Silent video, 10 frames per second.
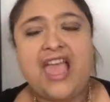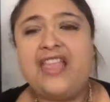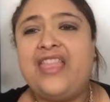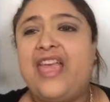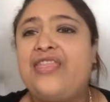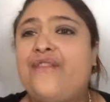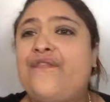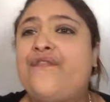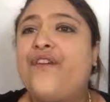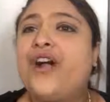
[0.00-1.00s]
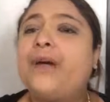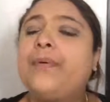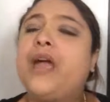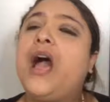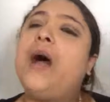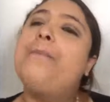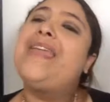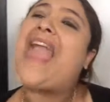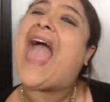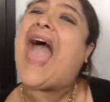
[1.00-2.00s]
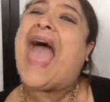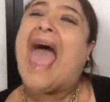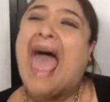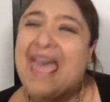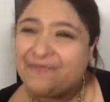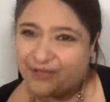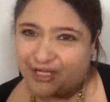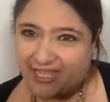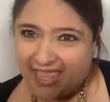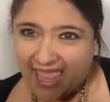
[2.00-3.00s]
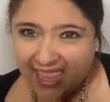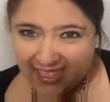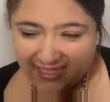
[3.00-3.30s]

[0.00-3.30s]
and then the verb coming after que,